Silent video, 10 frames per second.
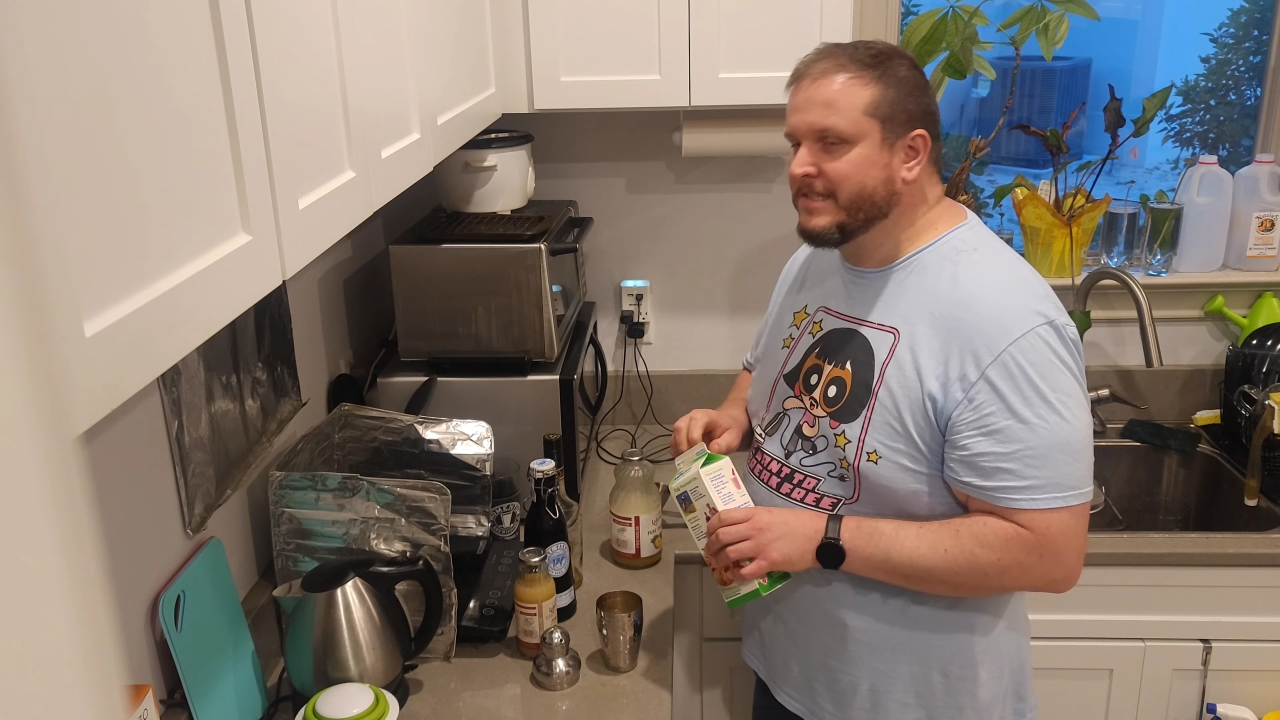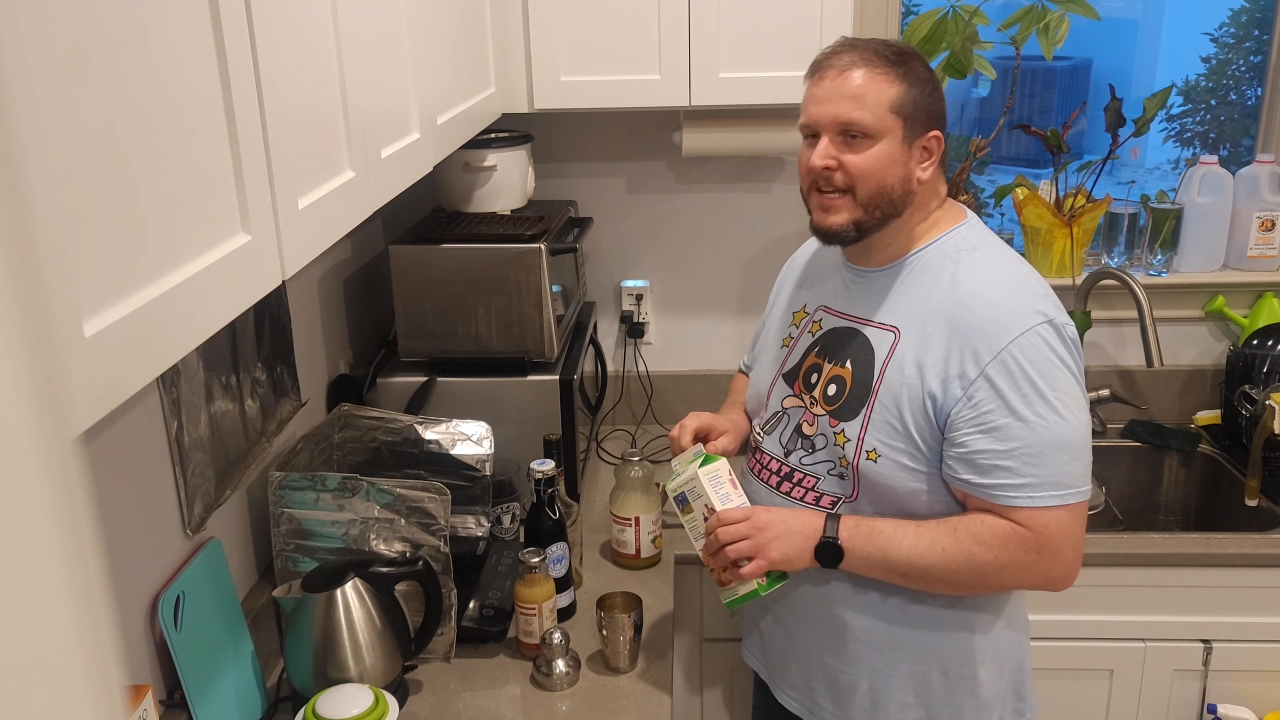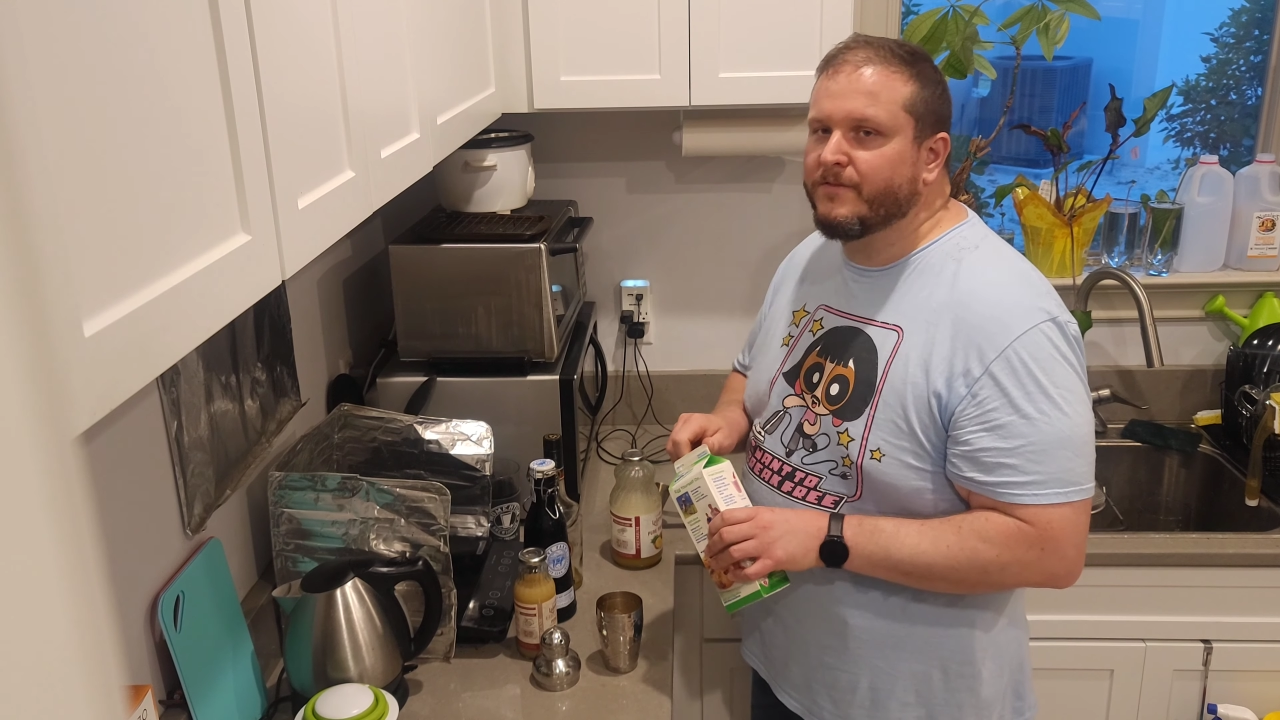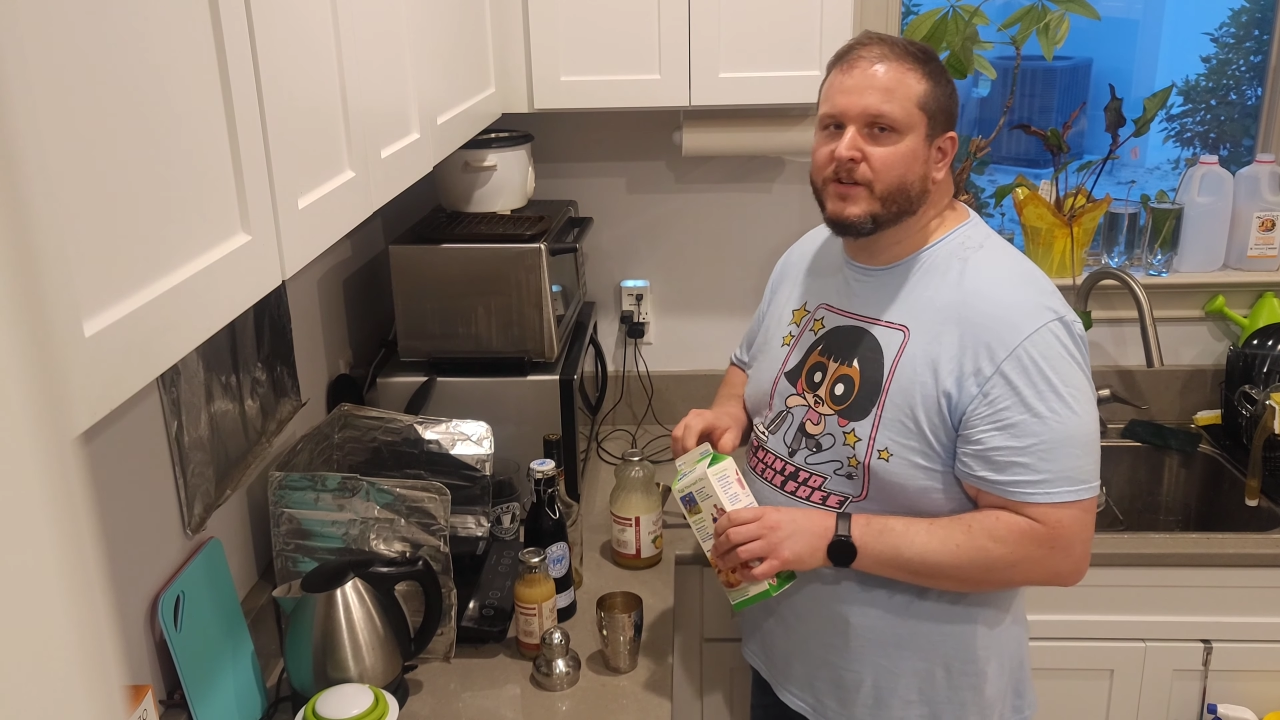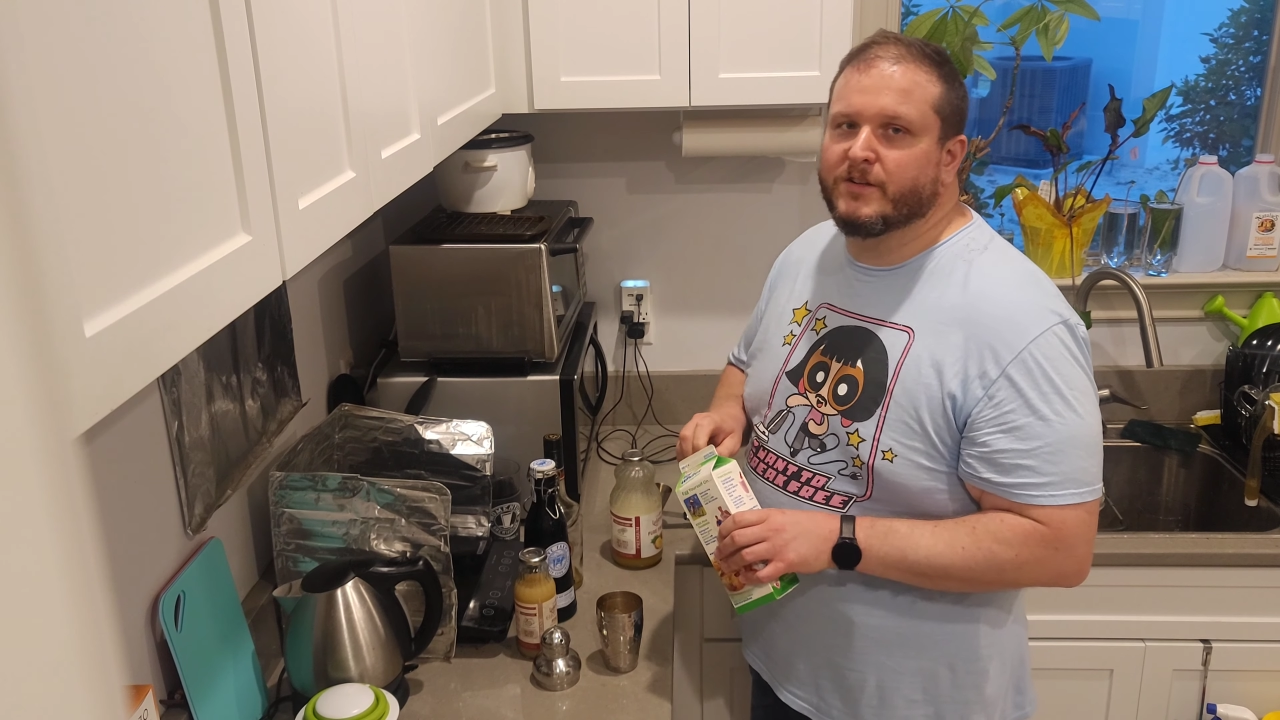
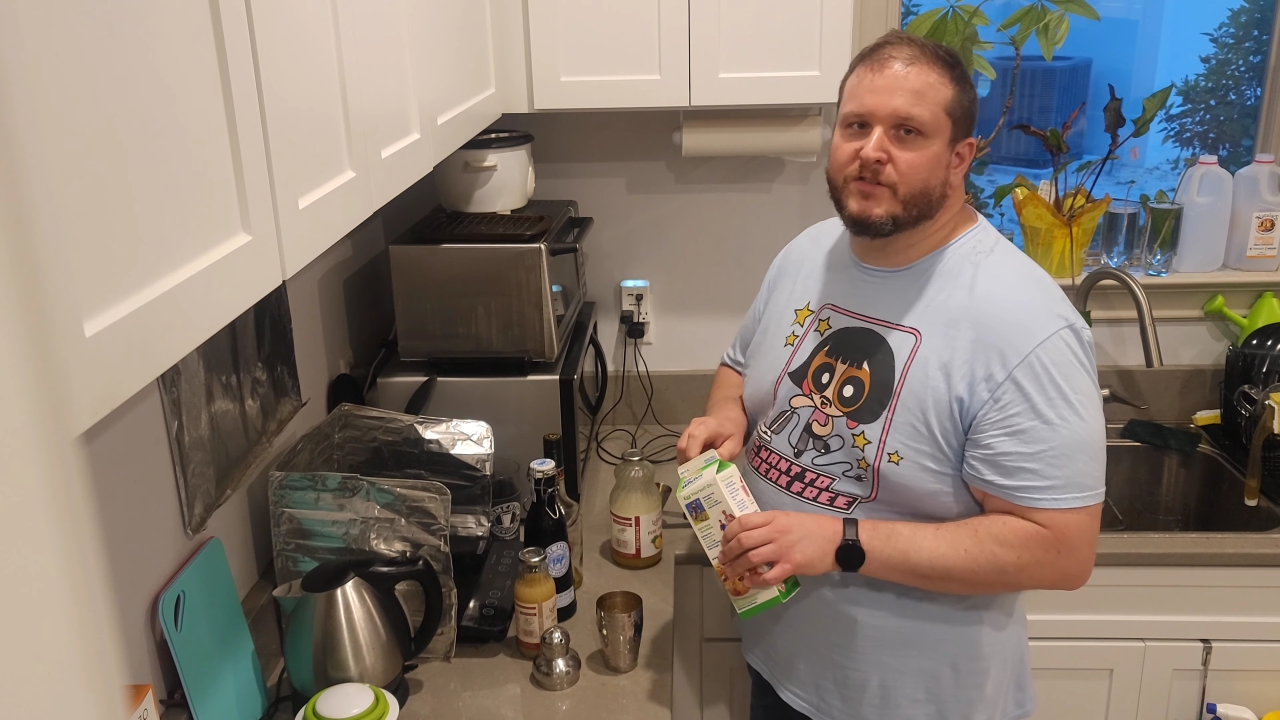safe to